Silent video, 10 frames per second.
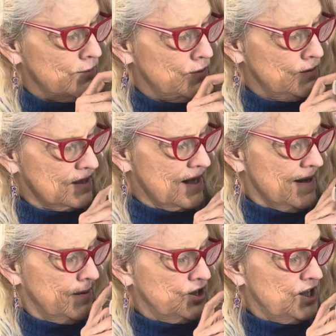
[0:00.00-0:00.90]
moons.
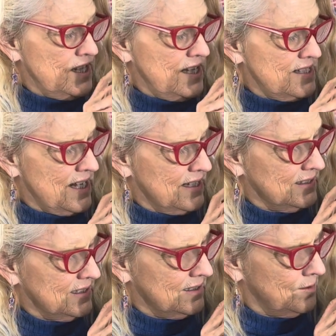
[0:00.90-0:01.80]
But she has that
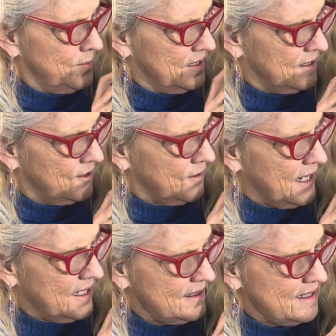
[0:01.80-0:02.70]
little bit of
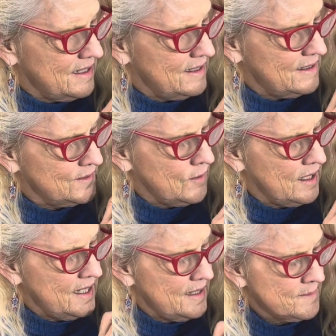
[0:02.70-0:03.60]
gray in there and
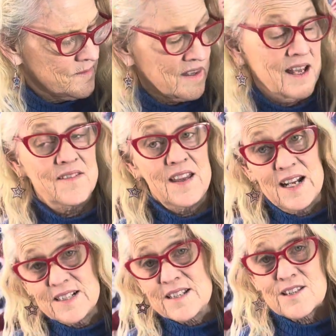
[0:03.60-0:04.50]
white, and that
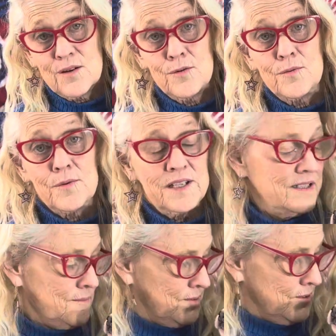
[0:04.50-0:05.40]
is so
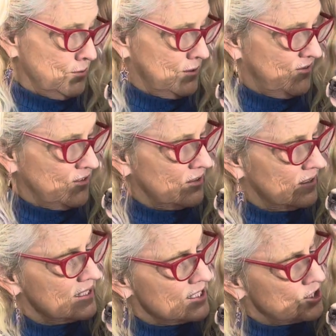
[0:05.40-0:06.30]
really beautiful.
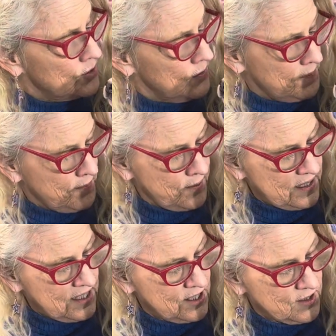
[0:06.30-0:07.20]
She a pretty
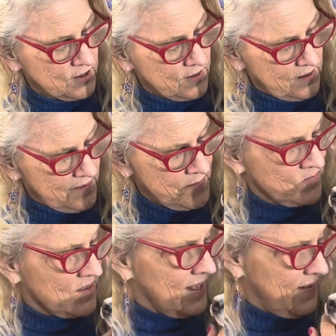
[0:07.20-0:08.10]
girl.
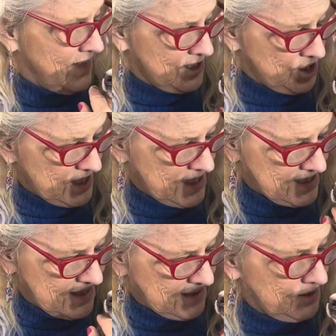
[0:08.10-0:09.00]
And then she has
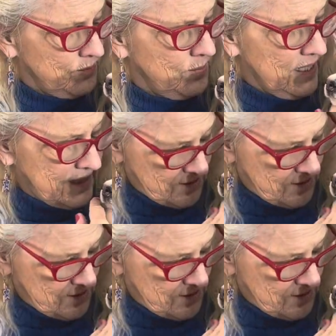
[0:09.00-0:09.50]
a little black